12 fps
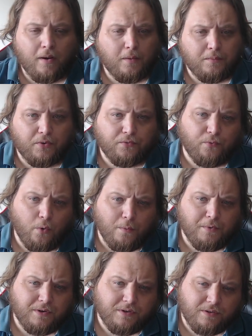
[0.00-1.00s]

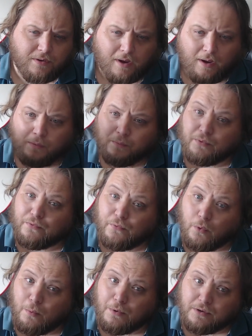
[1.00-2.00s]
Performance and
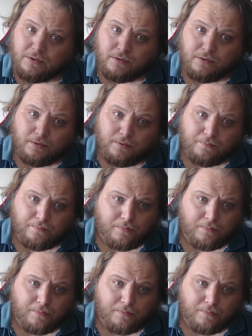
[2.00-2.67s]
performance.